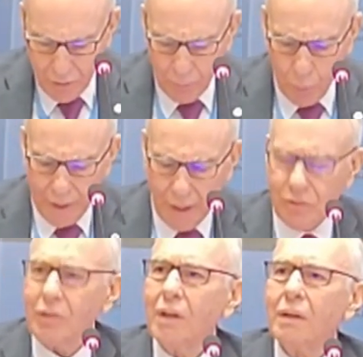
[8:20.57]
from what
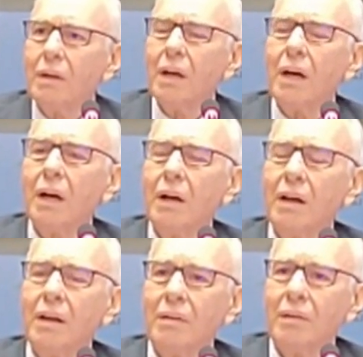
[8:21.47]
has uh,
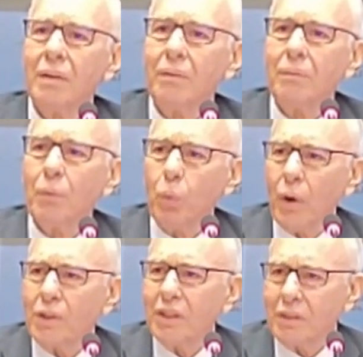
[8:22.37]

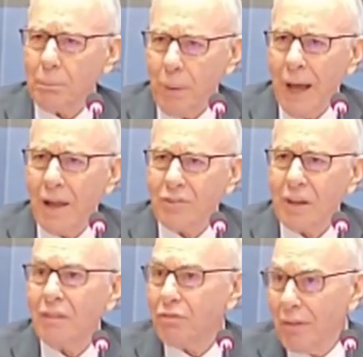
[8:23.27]
worked in the
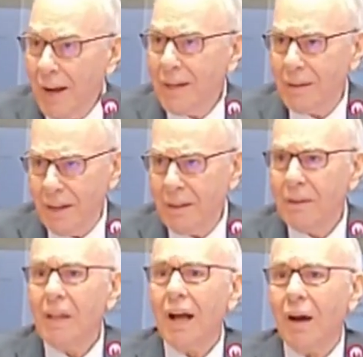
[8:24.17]
past. And finally,
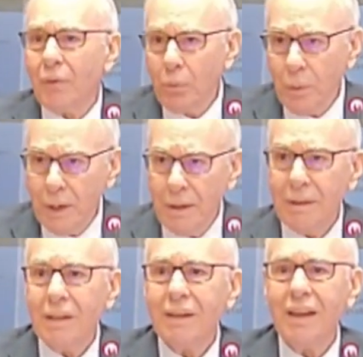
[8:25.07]
how do we
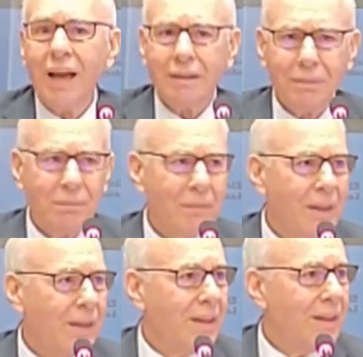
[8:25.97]
get,
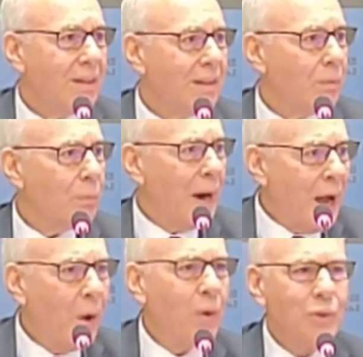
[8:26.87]

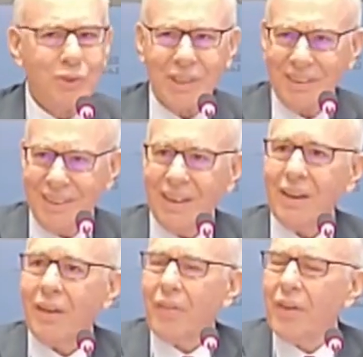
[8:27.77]
rouse
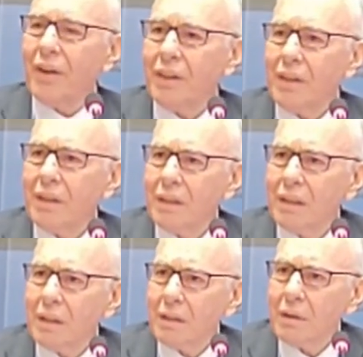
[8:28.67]
the, the,
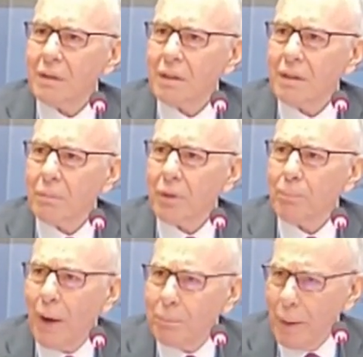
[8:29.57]
the, the,
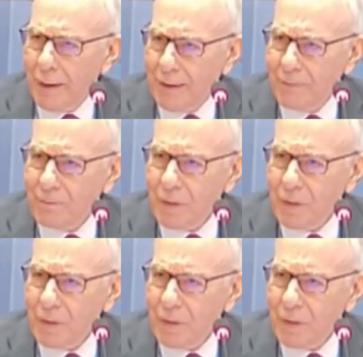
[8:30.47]
the public